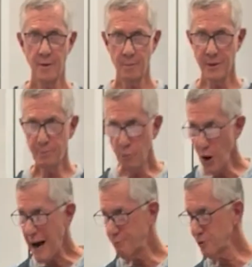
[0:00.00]
But
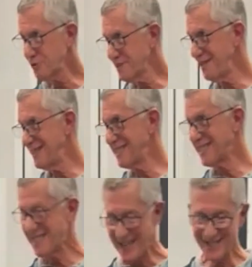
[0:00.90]
properly
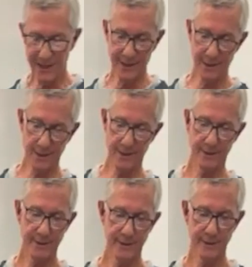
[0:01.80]
assessing
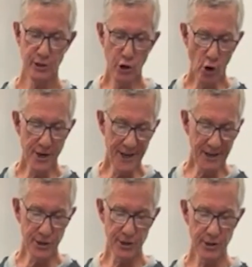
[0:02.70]
your
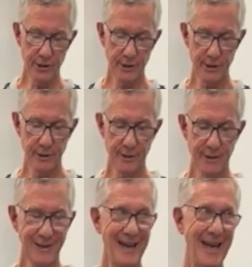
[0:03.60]
nature
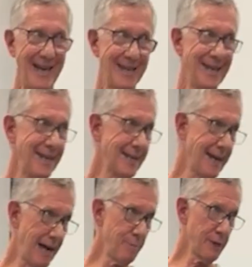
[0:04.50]
can get
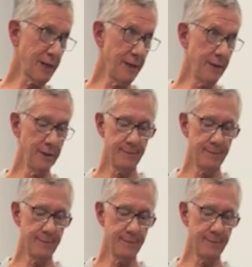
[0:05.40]
complicated.